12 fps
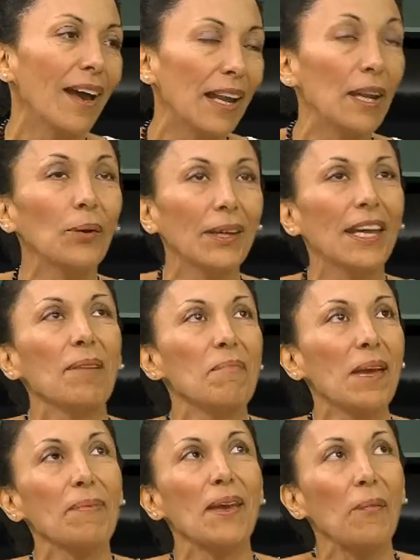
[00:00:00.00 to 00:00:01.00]
Look him
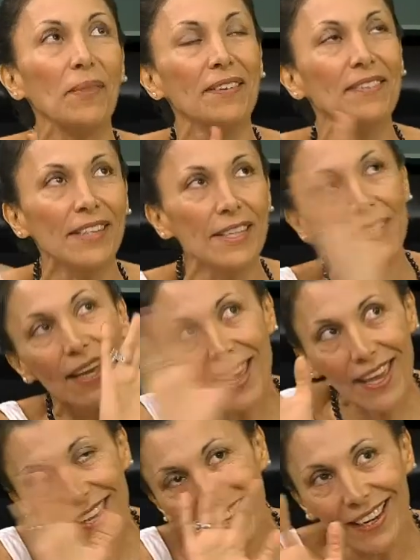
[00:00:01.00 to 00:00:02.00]
maybe on the street,
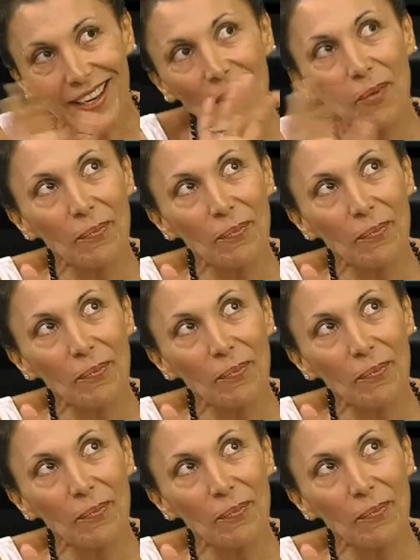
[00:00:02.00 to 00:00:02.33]
hey, hello,